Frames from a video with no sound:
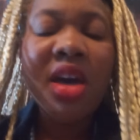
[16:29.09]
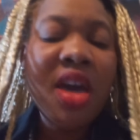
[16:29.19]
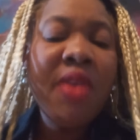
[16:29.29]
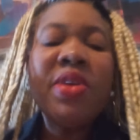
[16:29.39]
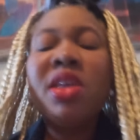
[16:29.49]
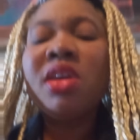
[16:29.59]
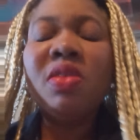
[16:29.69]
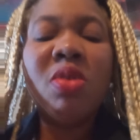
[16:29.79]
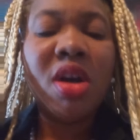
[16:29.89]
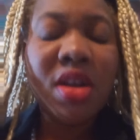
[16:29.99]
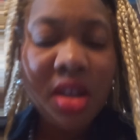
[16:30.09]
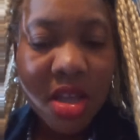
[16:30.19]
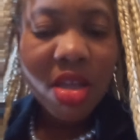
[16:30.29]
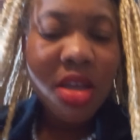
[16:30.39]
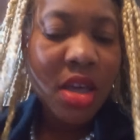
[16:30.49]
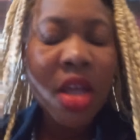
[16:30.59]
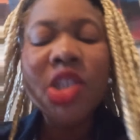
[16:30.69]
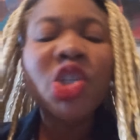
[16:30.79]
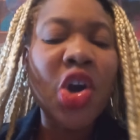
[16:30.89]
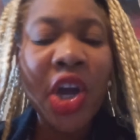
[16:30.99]
Everything in one.
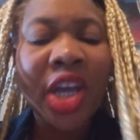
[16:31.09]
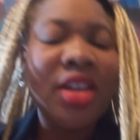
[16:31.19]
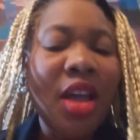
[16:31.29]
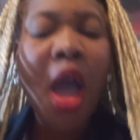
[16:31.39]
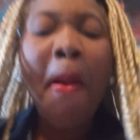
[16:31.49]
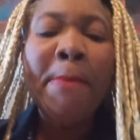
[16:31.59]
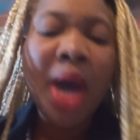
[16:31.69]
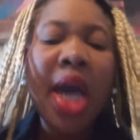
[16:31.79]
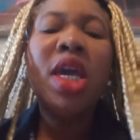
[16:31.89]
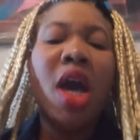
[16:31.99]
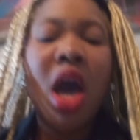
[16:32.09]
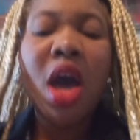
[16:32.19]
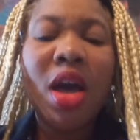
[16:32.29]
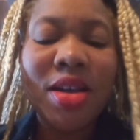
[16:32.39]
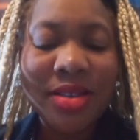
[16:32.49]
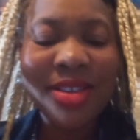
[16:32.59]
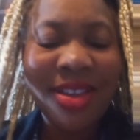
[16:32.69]
Enjoy it. Bye, y'all.